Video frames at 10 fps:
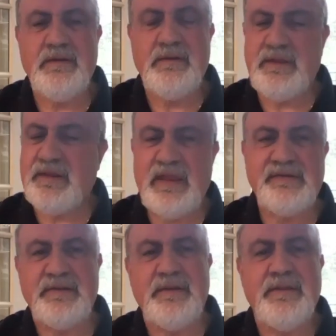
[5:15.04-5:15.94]
That
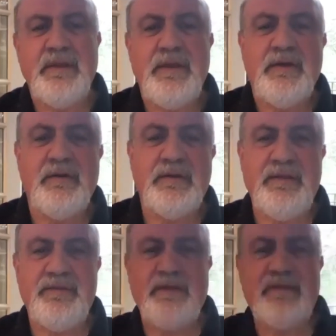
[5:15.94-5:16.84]
excellent.
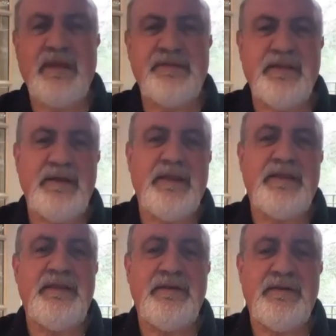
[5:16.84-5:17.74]
Okay, thanks a lot,
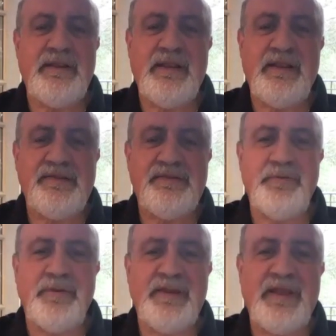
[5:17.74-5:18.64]
Yaneer, and, and let's
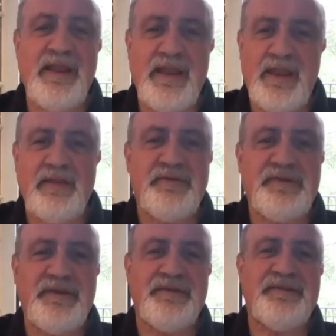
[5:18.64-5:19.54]
do it again. And, you
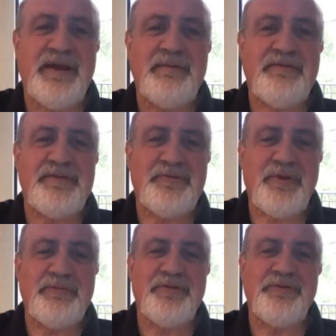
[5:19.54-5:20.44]
see, this time I've
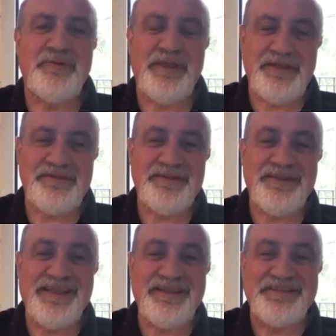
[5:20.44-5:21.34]
interrupted you less
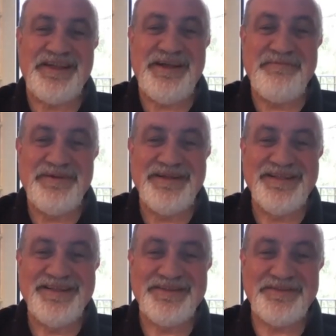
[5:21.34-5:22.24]
than last time,
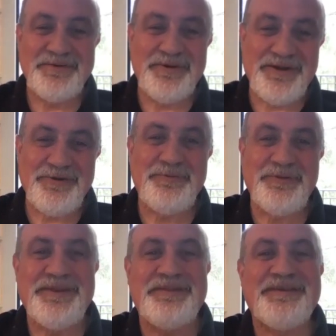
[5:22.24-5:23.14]
so I,
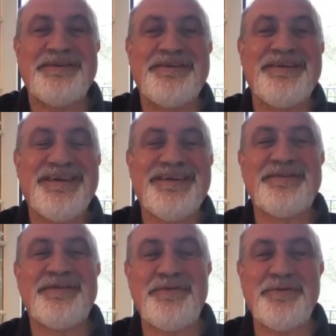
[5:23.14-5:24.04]
hopefully the
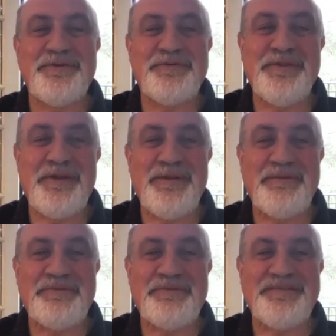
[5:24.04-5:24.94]
the viewers will not be
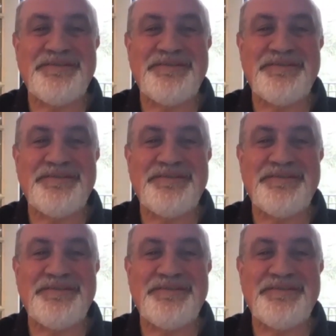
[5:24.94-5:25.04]
upset.